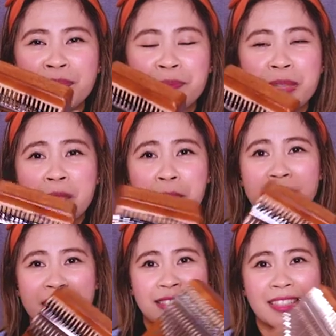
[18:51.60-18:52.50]

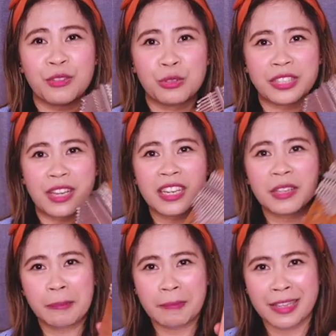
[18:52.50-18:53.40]
pinapraktisan ko siya,
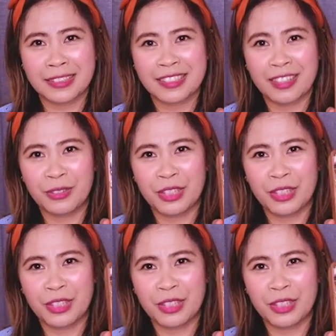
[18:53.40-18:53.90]
nagpapraktisan ko